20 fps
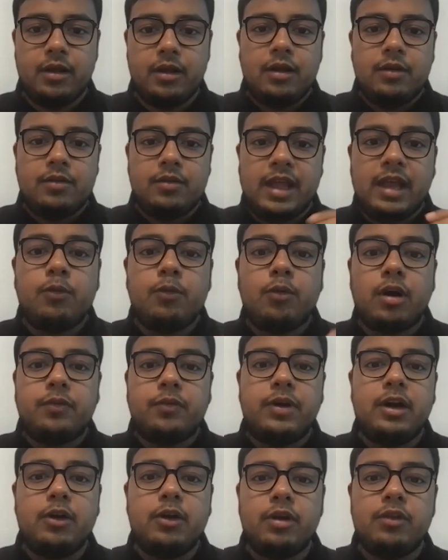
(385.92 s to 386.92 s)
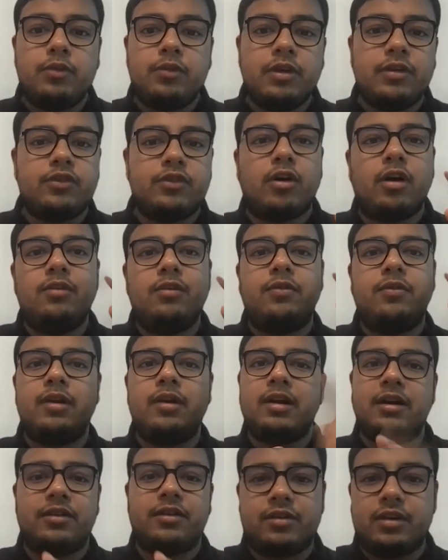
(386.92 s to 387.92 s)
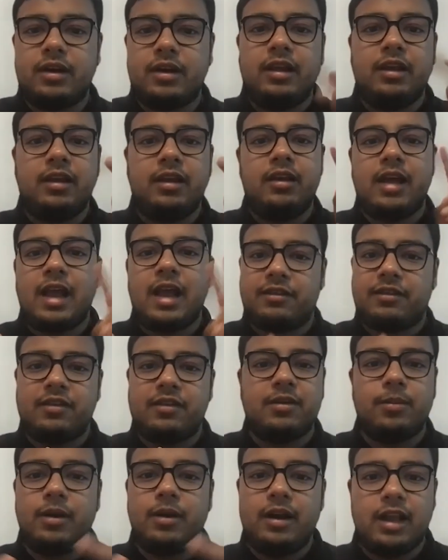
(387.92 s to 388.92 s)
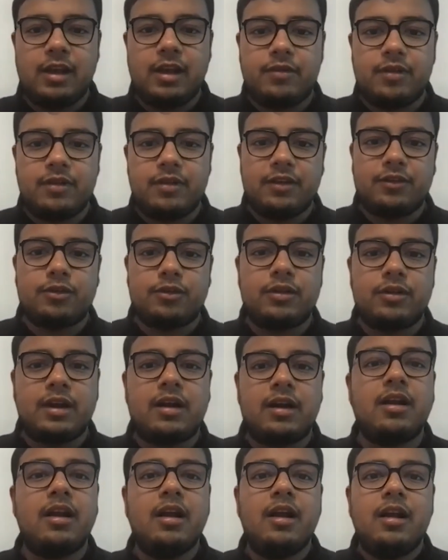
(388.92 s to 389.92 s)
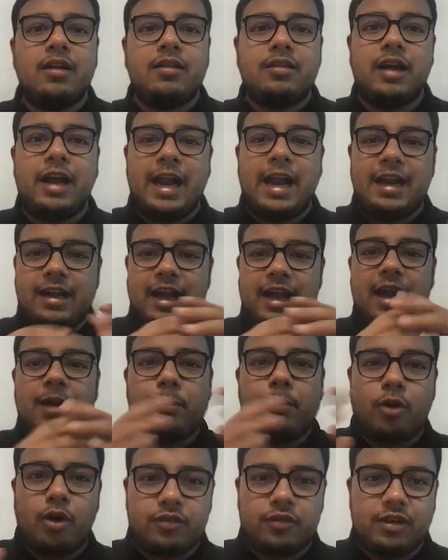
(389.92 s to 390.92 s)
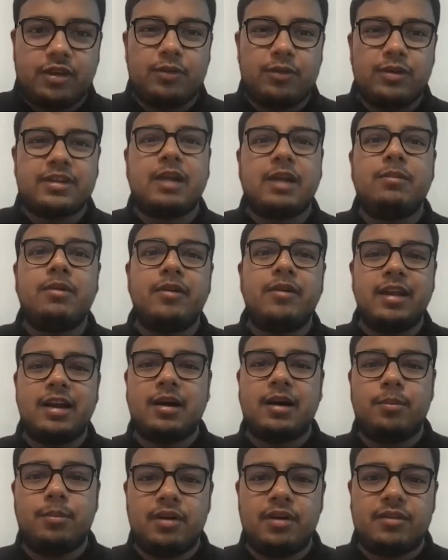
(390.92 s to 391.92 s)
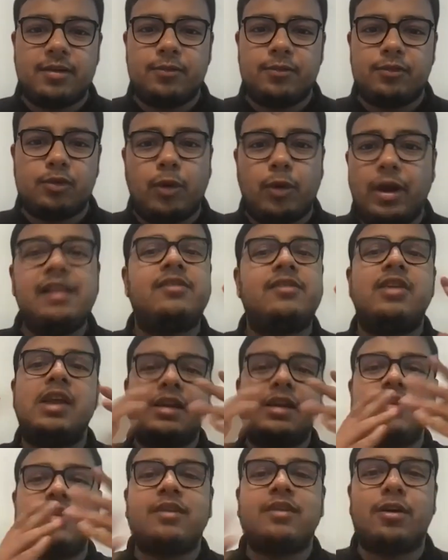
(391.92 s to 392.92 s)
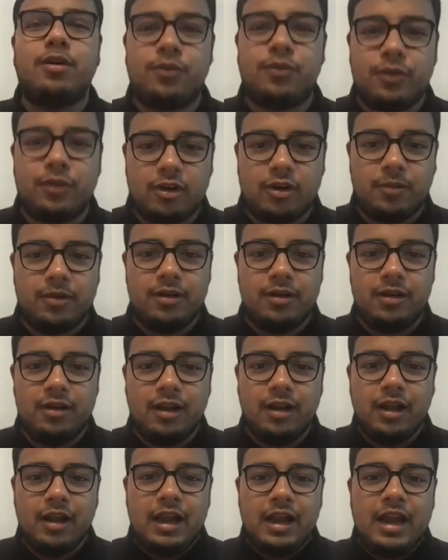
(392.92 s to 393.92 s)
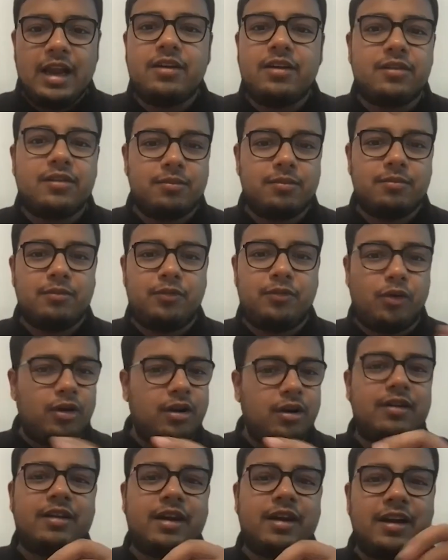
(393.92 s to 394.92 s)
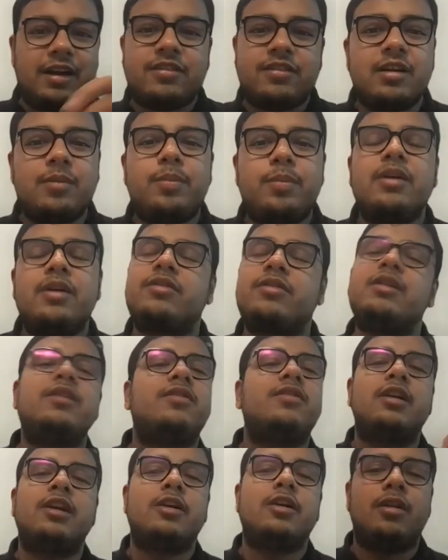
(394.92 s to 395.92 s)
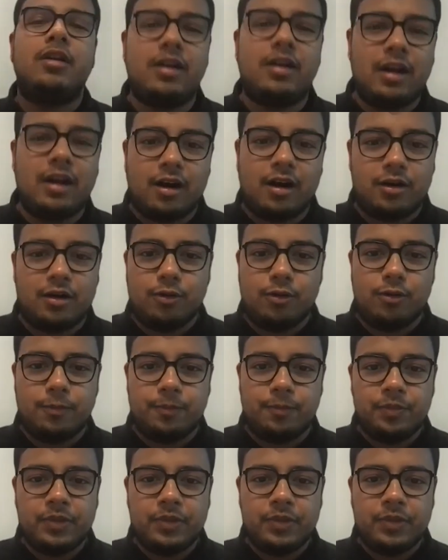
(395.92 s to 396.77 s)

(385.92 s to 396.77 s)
Then what we do is we solve for custody, accessibility, everything, so that the entire process, which can be very cumbersome. So while staking sounds phenomenal, it's for a traditional person, it's ridiculously hard to do.